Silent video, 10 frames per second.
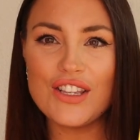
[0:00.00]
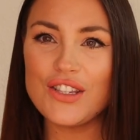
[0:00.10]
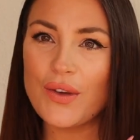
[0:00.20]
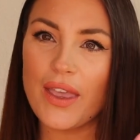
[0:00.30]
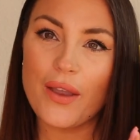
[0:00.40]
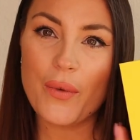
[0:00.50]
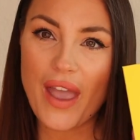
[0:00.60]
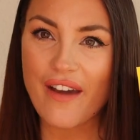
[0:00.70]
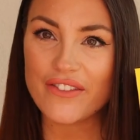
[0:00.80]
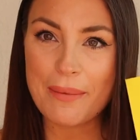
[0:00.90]
So here we
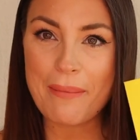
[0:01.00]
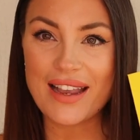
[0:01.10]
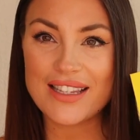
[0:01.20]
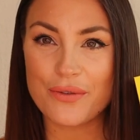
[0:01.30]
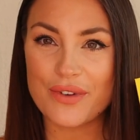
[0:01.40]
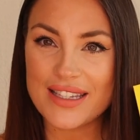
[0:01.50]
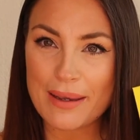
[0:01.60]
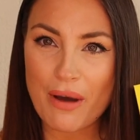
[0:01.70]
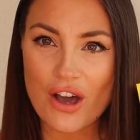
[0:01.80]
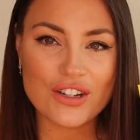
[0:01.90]
have the My
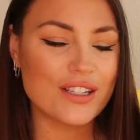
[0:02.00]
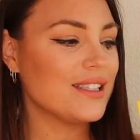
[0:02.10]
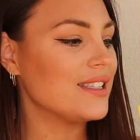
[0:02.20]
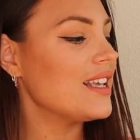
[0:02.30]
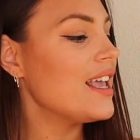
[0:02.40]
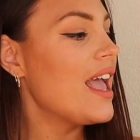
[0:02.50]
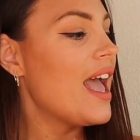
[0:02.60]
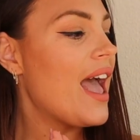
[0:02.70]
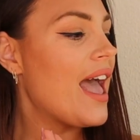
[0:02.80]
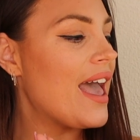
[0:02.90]
Teresa box.
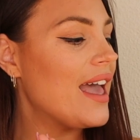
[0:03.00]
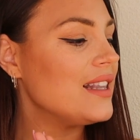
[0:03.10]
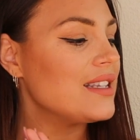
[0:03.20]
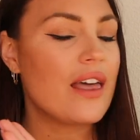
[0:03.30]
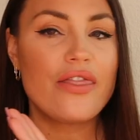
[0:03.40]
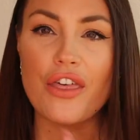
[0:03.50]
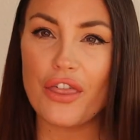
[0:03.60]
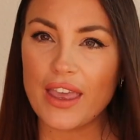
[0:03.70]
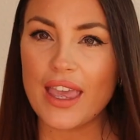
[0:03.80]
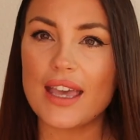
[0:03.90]
And the
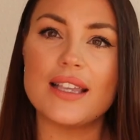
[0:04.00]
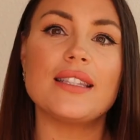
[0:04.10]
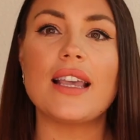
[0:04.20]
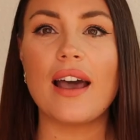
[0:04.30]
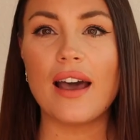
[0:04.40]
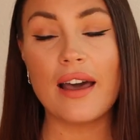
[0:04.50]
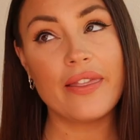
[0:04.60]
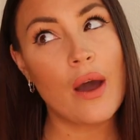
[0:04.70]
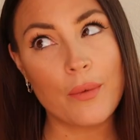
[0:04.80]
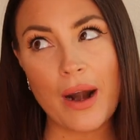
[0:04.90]
thing is,
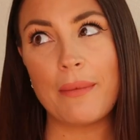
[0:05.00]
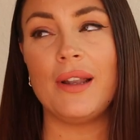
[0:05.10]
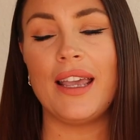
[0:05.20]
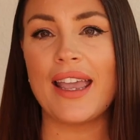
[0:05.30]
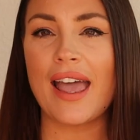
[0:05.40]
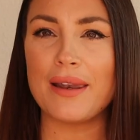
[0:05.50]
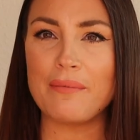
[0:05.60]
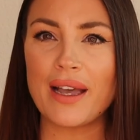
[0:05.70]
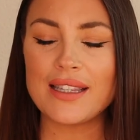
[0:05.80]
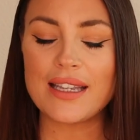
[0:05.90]
now I'm rambling
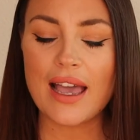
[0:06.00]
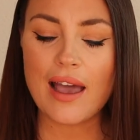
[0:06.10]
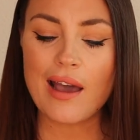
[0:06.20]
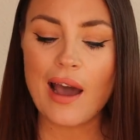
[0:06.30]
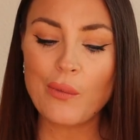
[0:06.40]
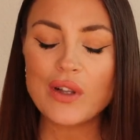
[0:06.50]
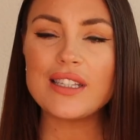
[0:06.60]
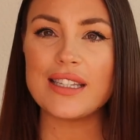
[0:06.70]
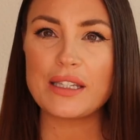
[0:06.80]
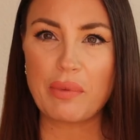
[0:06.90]
again, but I
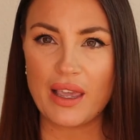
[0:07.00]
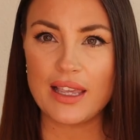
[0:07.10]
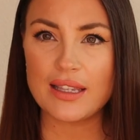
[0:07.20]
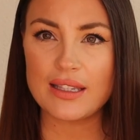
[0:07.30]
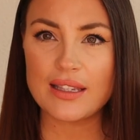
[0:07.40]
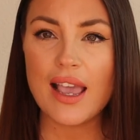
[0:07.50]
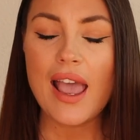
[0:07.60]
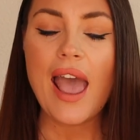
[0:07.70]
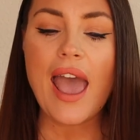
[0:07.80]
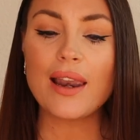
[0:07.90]
wanted this piece
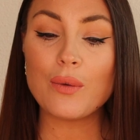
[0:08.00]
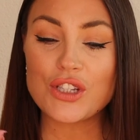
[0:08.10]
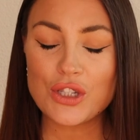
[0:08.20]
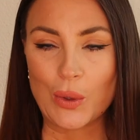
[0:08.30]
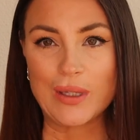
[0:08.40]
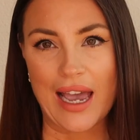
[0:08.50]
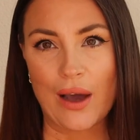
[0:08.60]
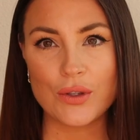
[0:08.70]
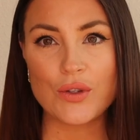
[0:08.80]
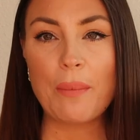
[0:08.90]
and it was sold
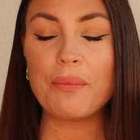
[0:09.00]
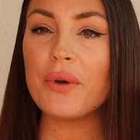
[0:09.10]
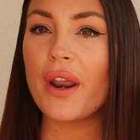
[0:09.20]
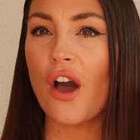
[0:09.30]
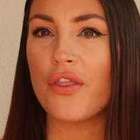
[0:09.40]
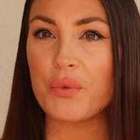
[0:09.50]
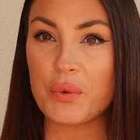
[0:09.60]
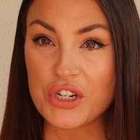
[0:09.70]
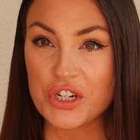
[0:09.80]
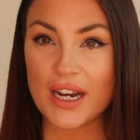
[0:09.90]
out. So I put it on the
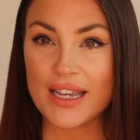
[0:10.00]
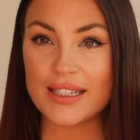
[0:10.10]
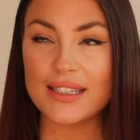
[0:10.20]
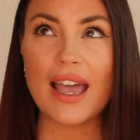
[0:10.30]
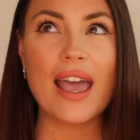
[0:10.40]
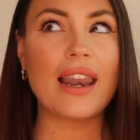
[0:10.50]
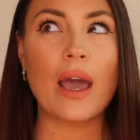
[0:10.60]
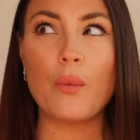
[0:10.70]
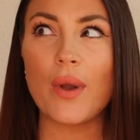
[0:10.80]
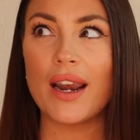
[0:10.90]
wish list and
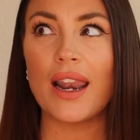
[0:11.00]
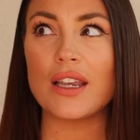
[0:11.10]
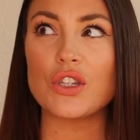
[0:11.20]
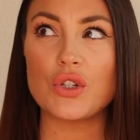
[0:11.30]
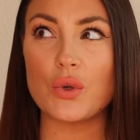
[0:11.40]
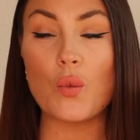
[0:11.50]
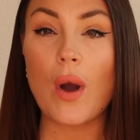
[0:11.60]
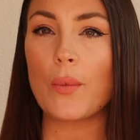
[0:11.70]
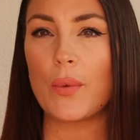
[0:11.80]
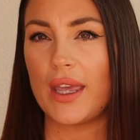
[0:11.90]
I waited like
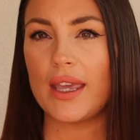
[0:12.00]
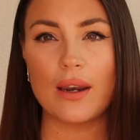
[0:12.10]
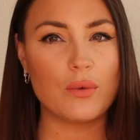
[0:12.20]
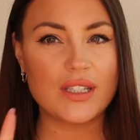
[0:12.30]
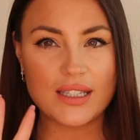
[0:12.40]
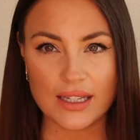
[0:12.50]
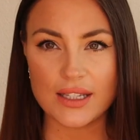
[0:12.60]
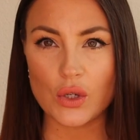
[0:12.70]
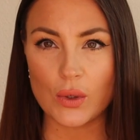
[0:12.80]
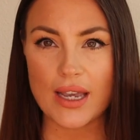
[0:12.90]
1 week and it was still
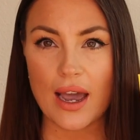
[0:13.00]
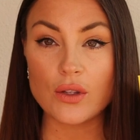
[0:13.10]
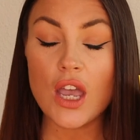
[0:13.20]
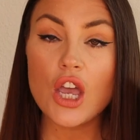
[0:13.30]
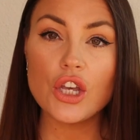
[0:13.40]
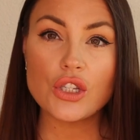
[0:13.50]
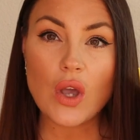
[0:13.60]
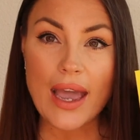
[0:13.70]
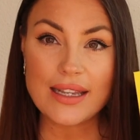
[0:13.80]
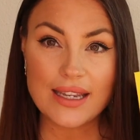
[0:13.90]
sold out. So
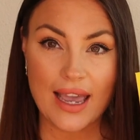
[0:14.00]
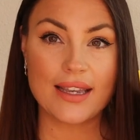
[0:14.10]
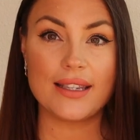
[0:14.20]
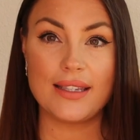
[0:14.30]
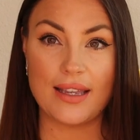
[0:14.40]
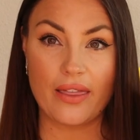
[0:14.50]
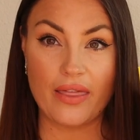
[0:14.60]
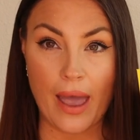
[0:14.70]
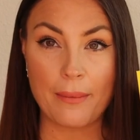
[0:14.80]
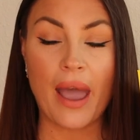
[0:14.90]
I
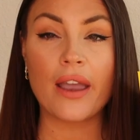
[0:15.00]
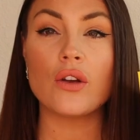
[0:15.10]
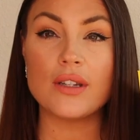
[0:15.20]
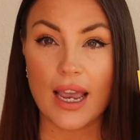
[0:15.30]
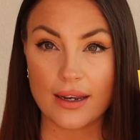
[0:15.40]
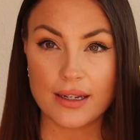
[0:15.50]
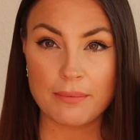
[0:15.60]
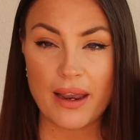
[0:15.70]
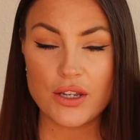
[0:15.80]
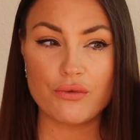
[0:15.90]
texted them, I contacted
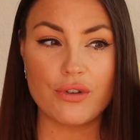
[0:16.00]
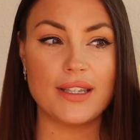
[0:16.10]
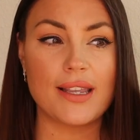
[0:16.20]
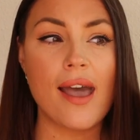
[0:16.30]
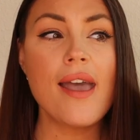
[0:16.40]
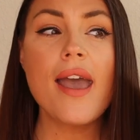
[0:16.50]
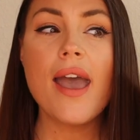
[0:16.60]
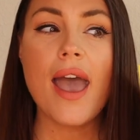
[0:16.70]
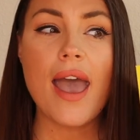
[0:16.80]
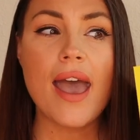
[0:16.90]
My Teresa,
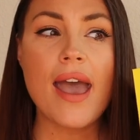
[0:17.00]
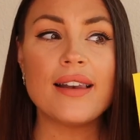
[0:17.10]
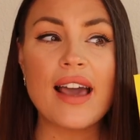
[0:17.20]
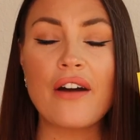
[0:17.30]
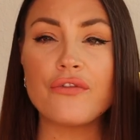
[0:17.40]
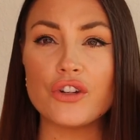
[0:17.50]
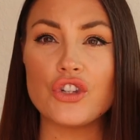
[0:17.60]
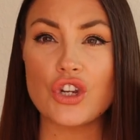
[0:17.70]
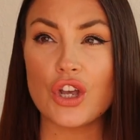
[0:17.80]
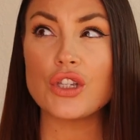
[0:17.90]
and after
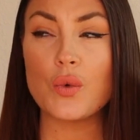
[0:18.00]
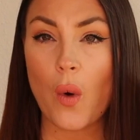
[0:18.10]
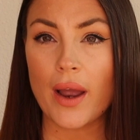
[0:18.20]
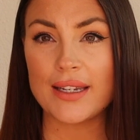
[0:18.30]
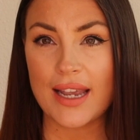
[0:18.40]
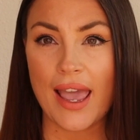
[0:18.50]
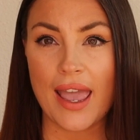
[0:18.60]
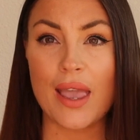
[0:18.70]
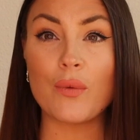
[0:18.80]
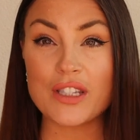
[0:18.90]
just one
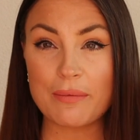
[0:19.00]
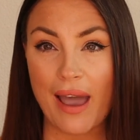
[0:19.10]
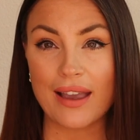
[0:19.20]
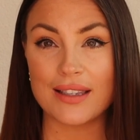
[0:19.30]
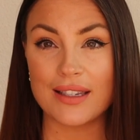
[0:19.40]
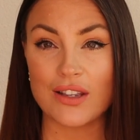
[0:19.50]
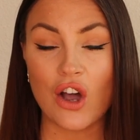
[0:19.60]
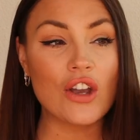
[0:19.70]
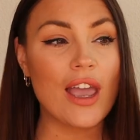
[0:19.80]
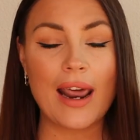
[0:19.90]
day it was back in
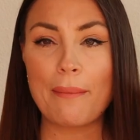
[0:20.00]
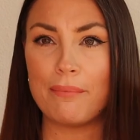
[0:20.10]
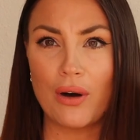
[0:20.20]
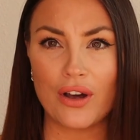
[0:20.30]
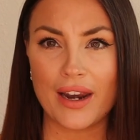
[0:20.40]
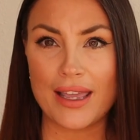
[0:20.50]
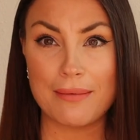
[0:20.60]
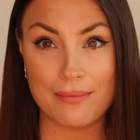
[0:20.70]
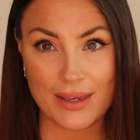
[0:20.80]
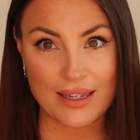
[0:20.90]
stock and I bought it
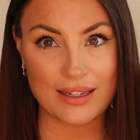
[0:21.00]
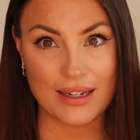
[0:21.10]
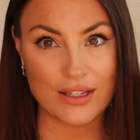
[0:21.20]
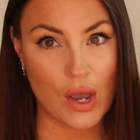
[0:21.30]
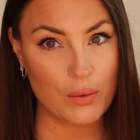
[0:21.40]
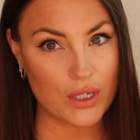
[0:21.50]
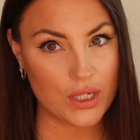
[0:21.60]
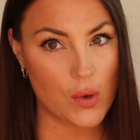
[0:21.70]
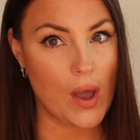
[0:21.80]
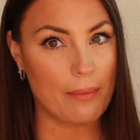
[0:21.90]
immediately. So I was
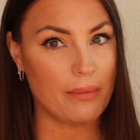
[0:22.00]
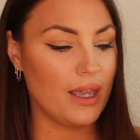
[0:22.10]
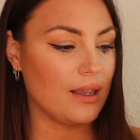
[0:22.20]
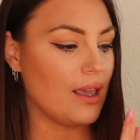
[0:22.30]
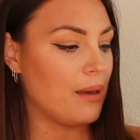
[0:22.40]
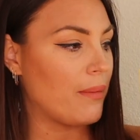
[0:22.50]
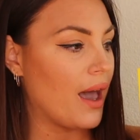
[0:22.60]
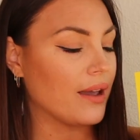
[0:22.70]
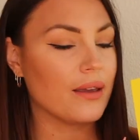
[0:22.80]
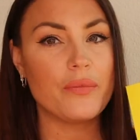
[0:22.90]
so happy it came
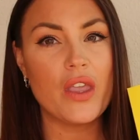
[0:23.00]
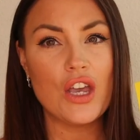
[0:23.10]
back.